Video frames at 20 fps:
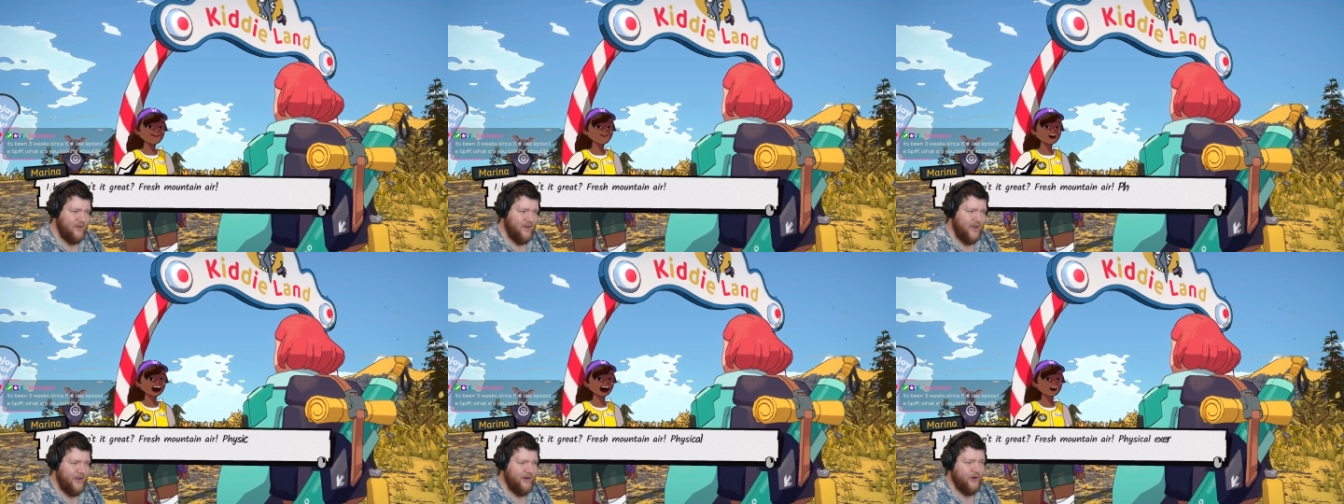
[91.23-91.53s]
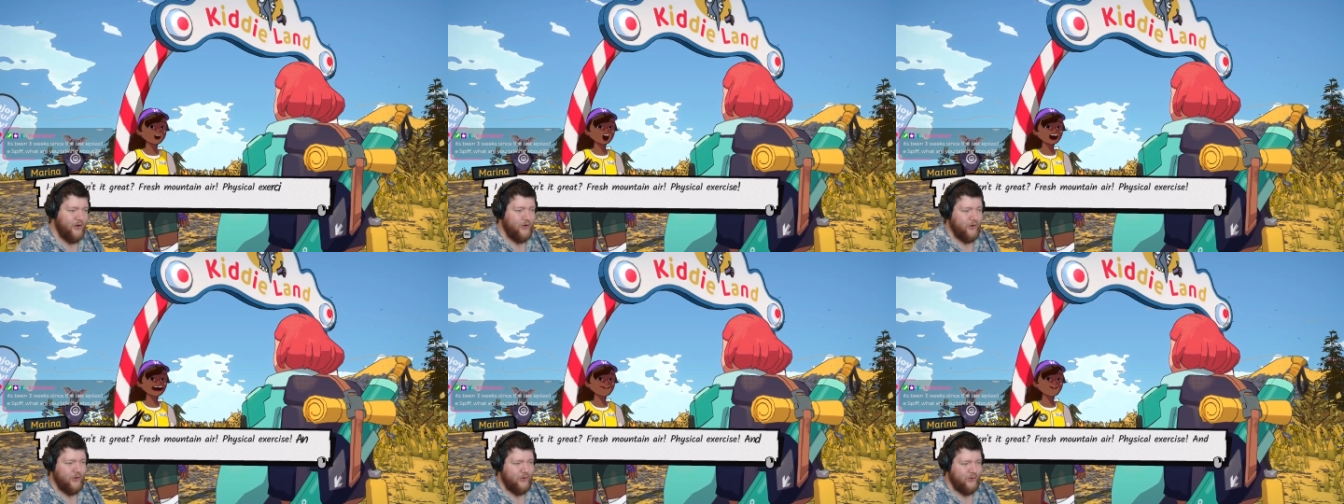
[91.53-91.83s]
I
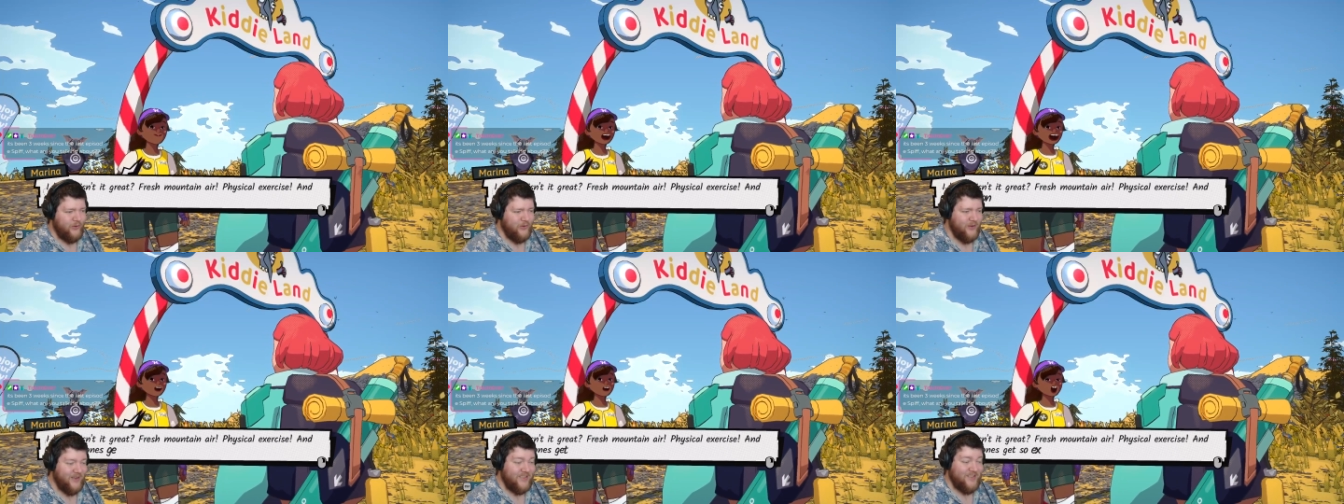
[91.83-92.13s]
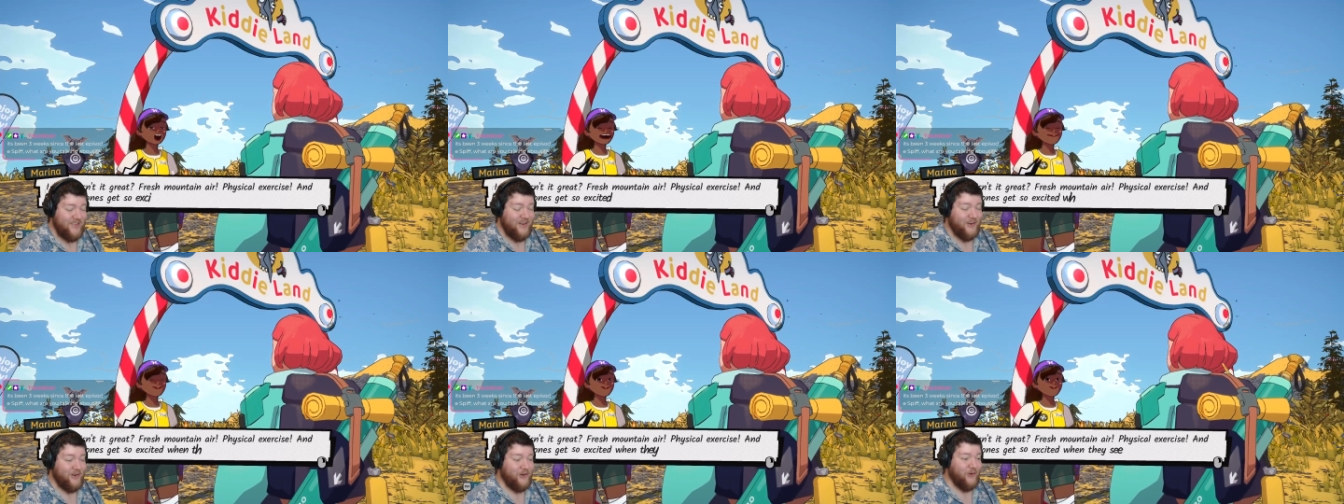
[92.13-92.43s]
know,
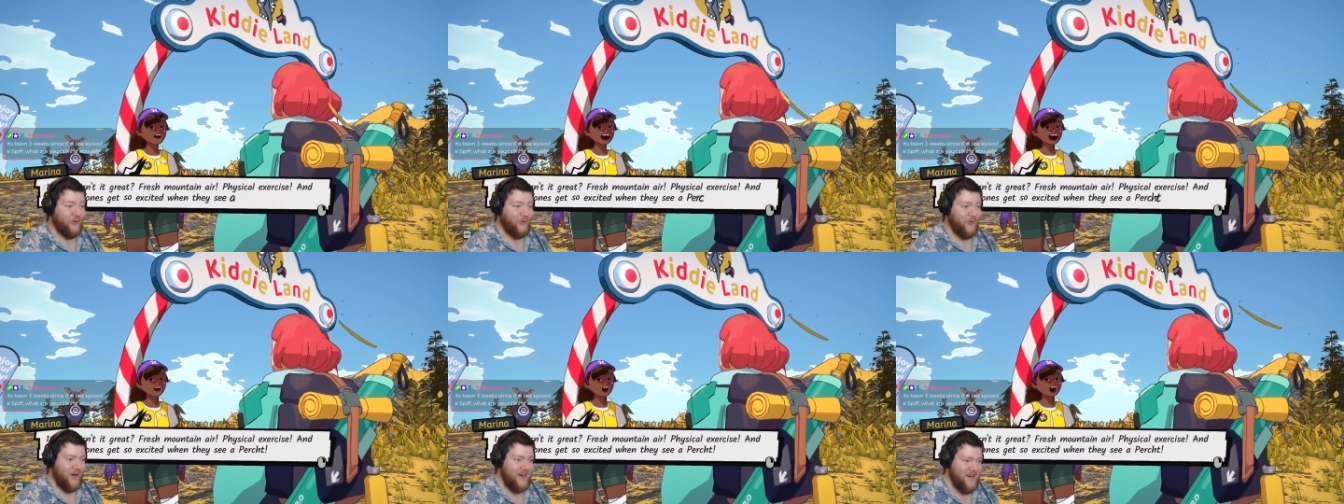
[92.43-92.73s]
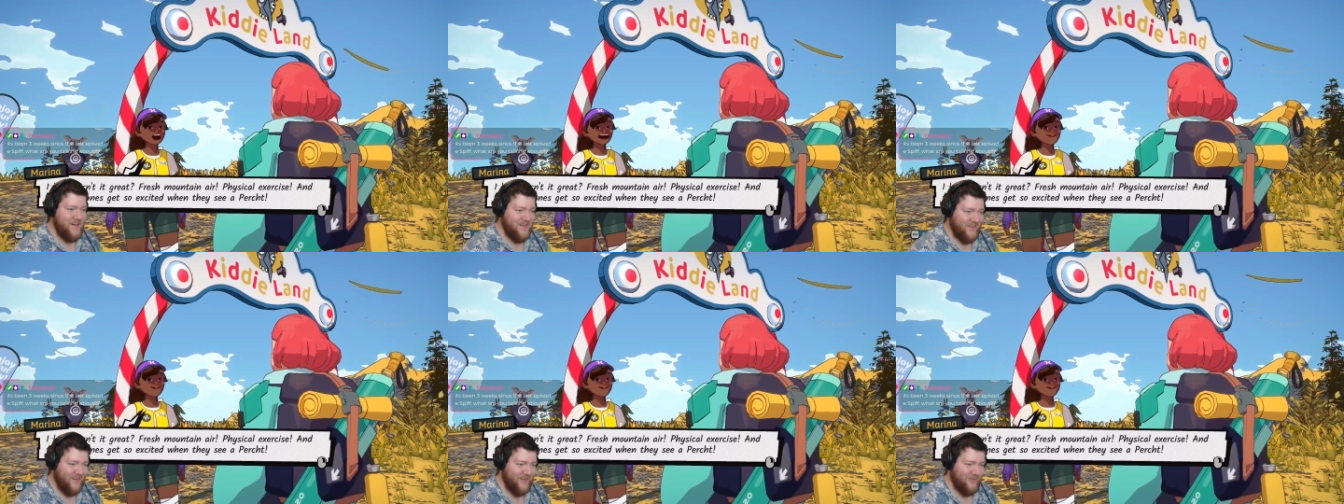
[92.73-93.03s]
isn't it
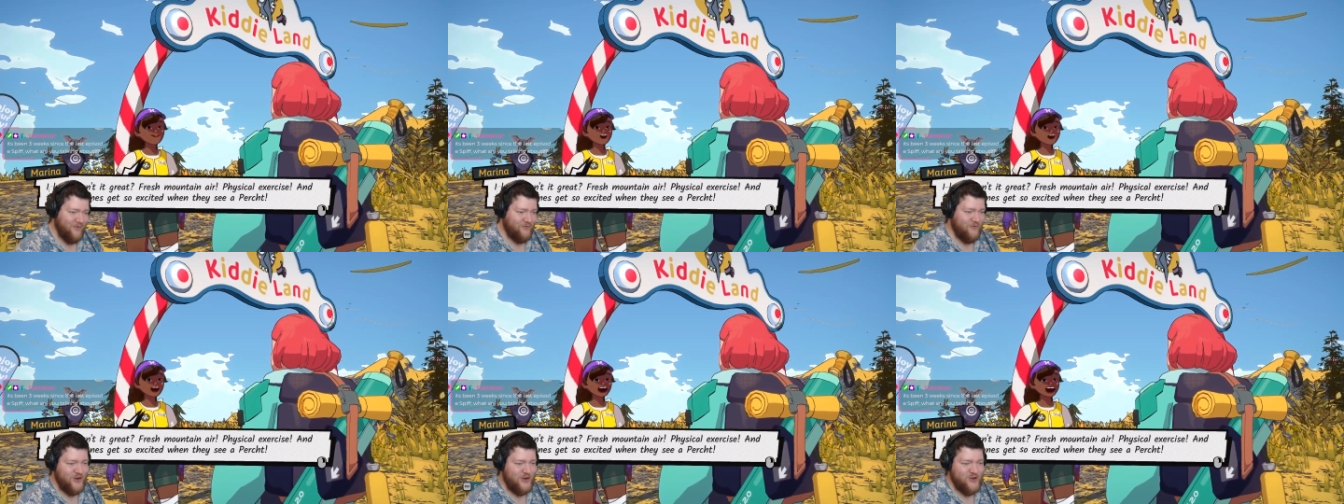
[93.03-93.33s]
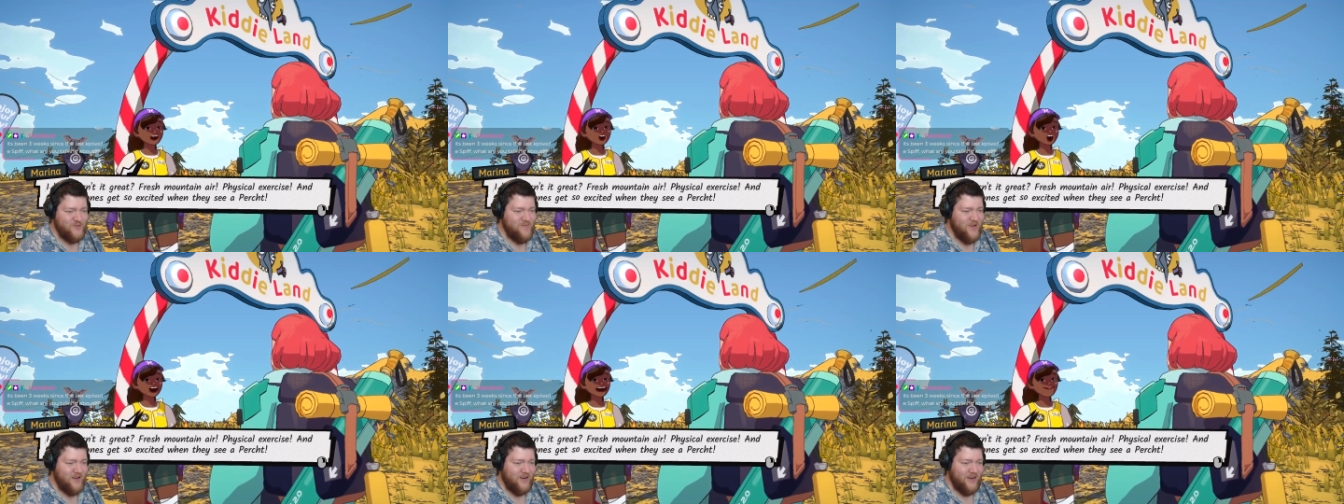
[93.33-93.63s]
great?
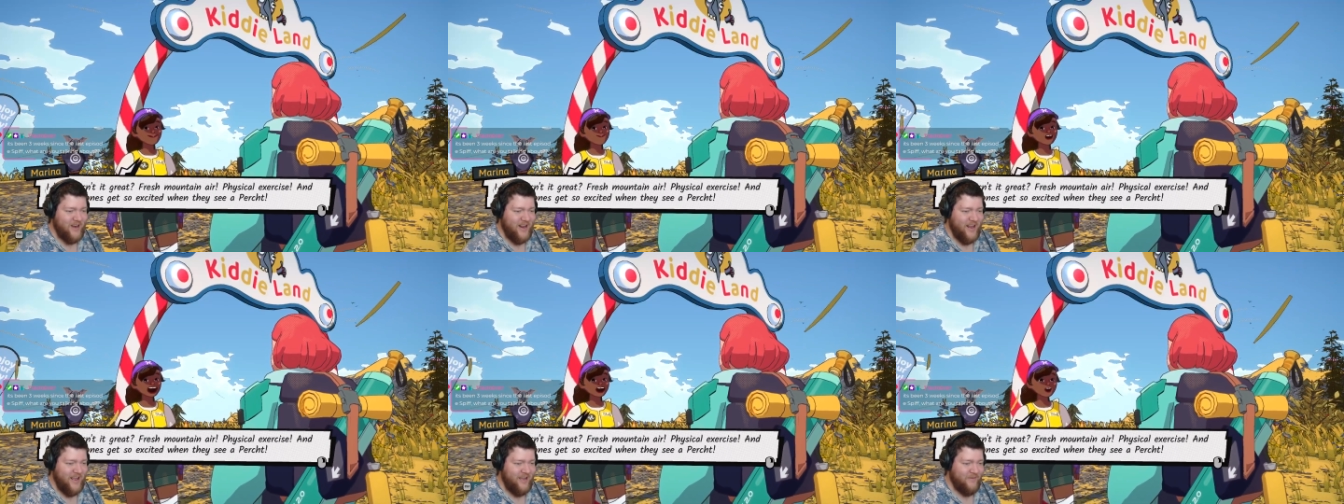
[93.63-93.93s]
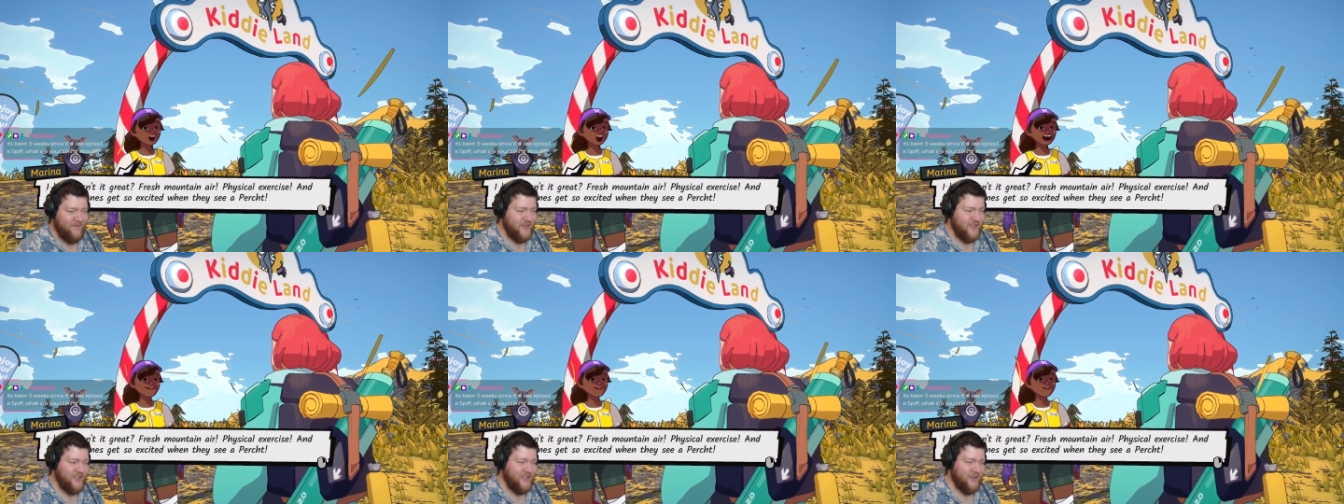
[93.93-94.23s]
Fresh mountain air,
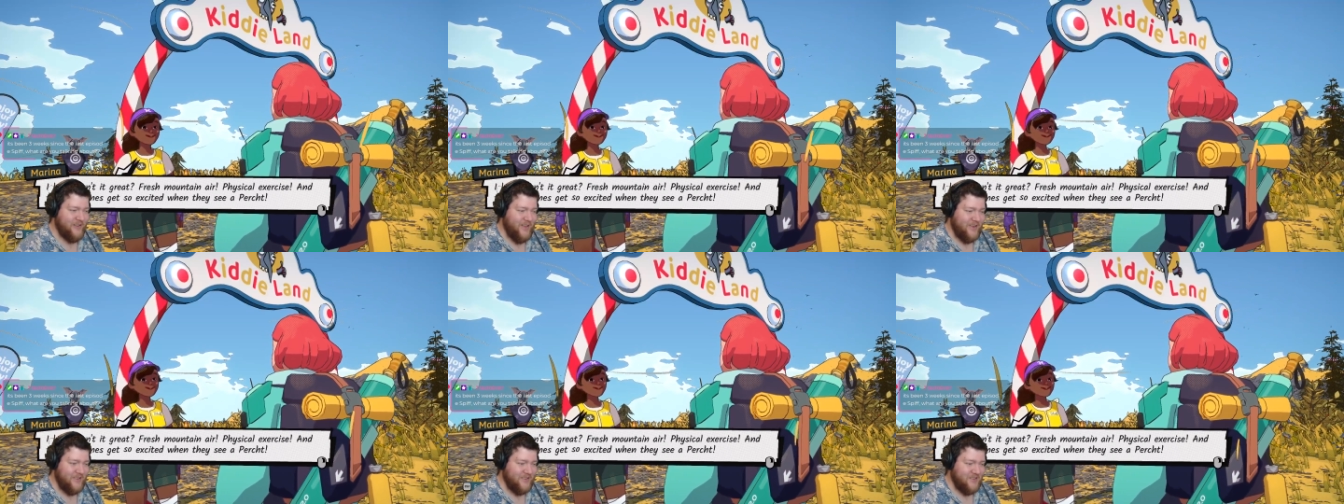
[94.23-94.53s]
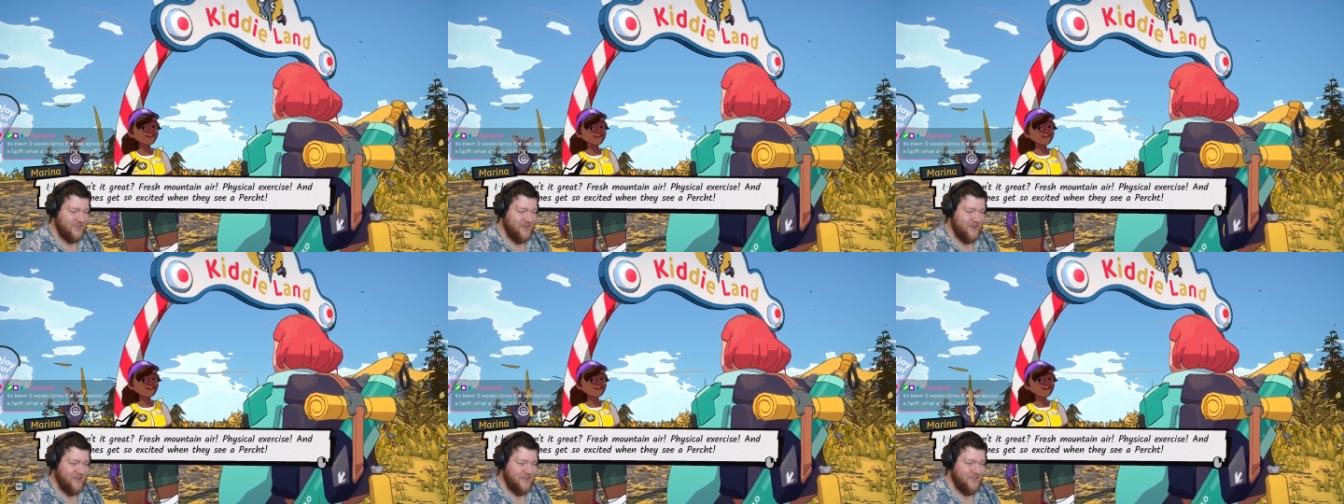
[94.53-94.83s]
physical
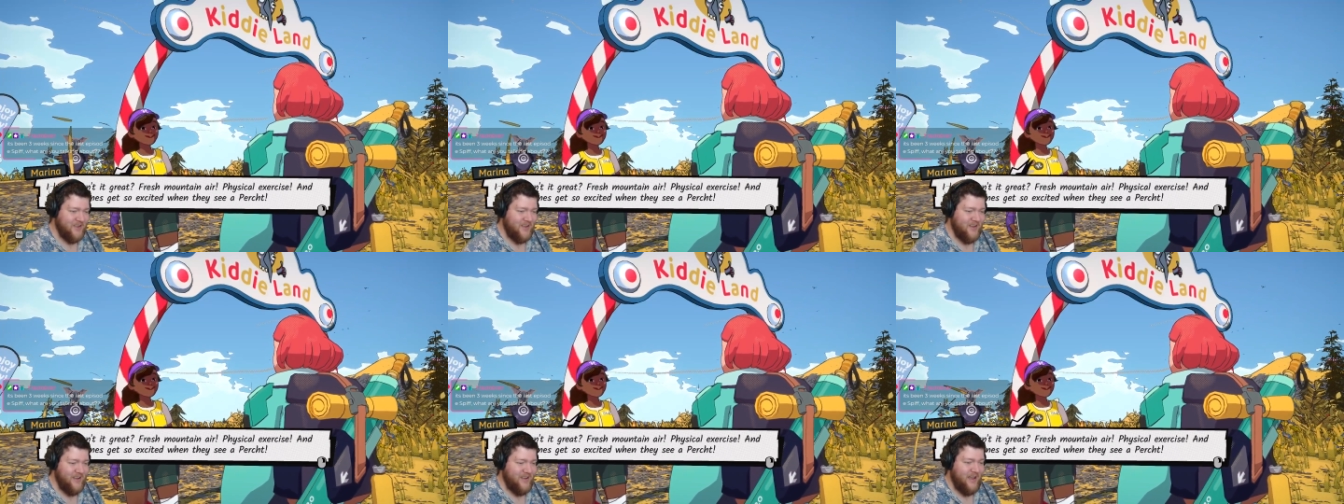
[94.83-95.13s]
exercise,